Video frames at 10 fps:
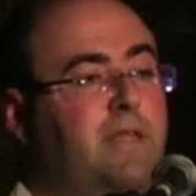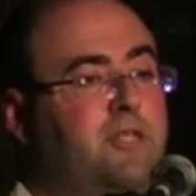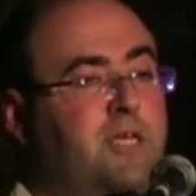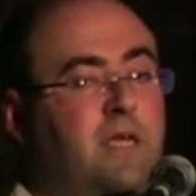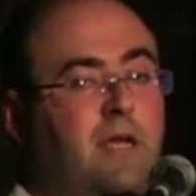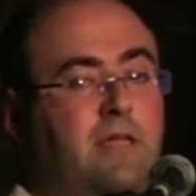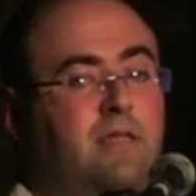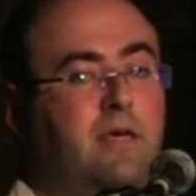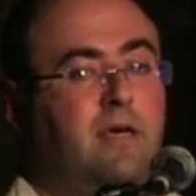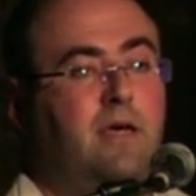that generates
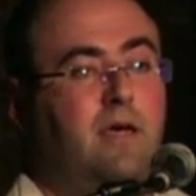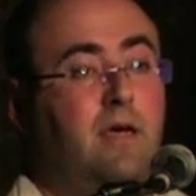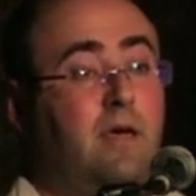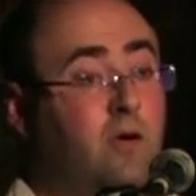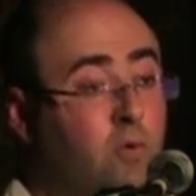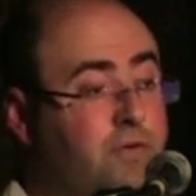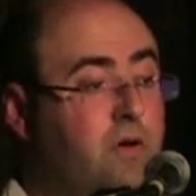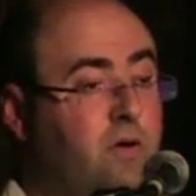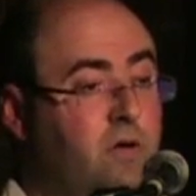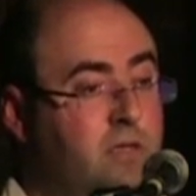Groovy
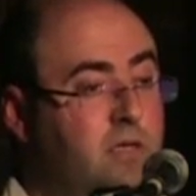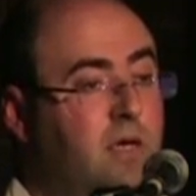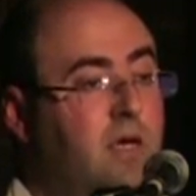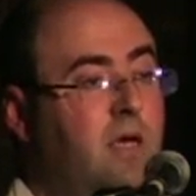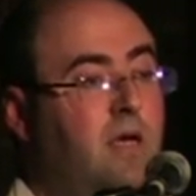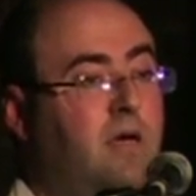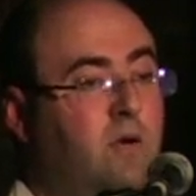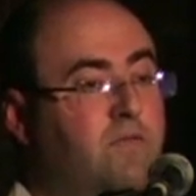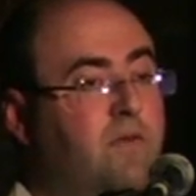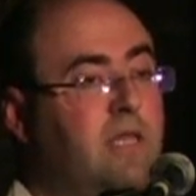code, a
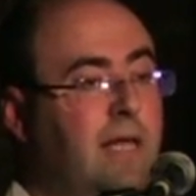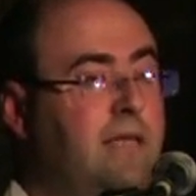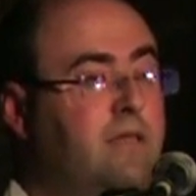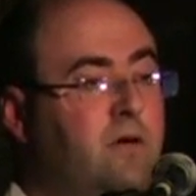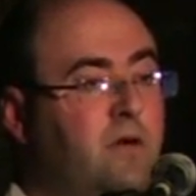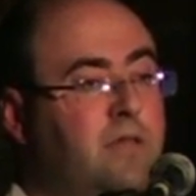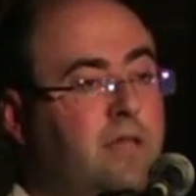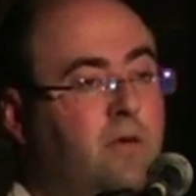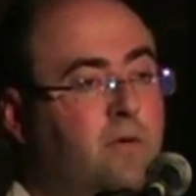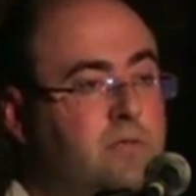Groovy client code
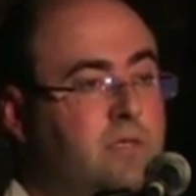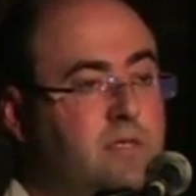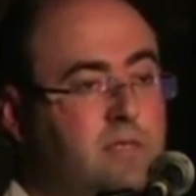that uses